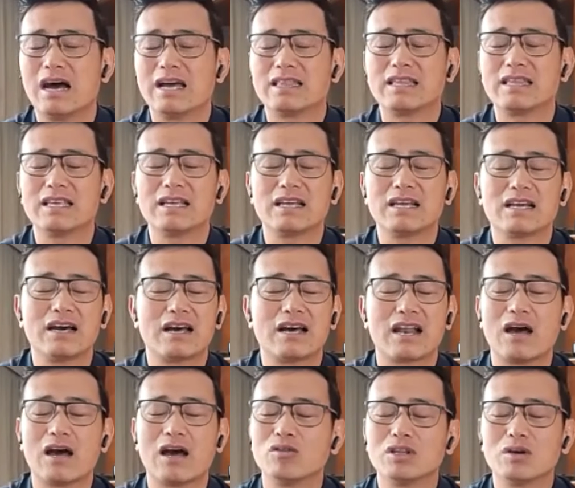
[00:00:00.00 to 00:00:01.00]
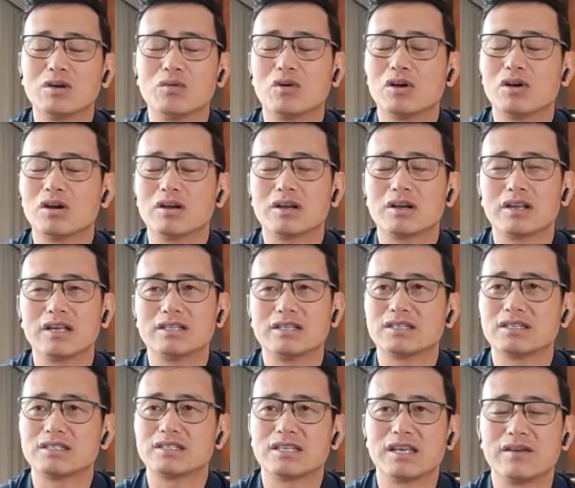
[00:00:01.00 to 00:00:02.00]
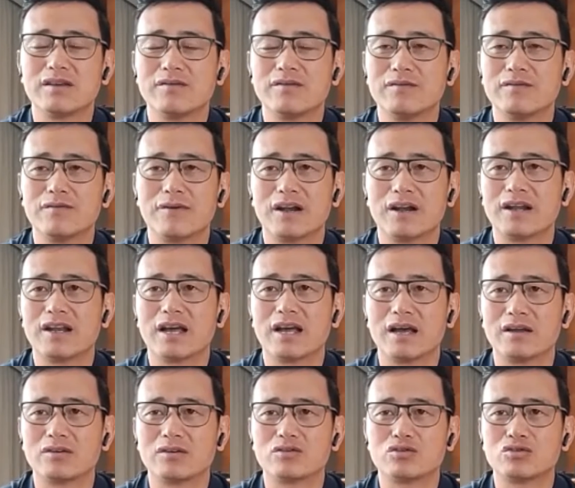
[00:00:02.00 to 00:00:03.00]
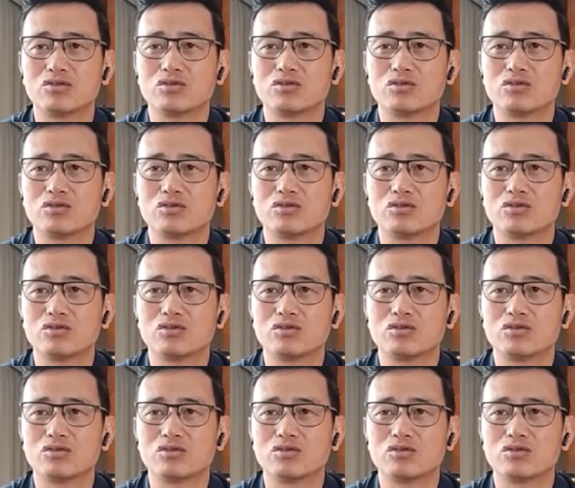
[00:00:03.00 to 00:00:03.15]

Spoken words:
I think around the world, it's the same funda.